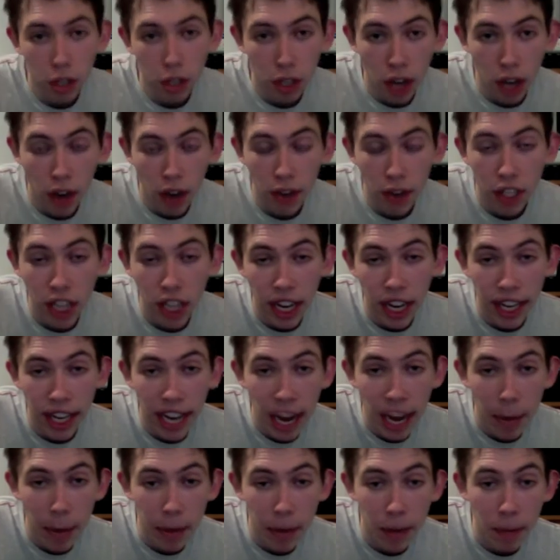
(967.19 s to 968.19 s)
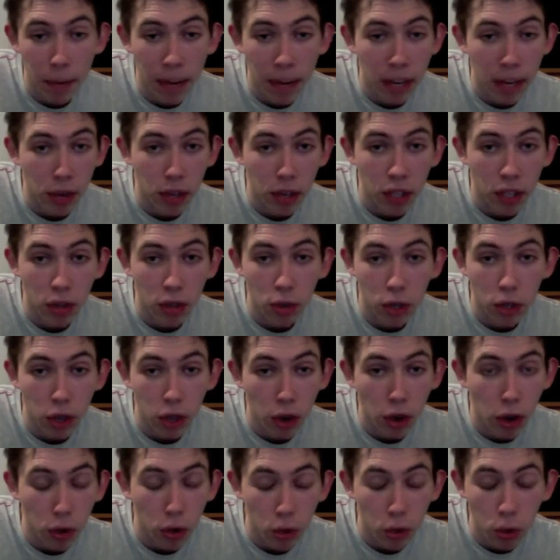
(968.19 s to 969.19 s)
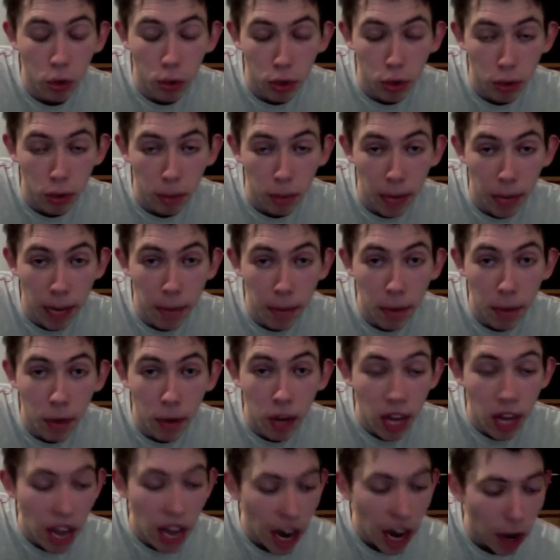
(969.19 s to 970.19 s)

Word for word: current gen gaming and meeting all these awesome people,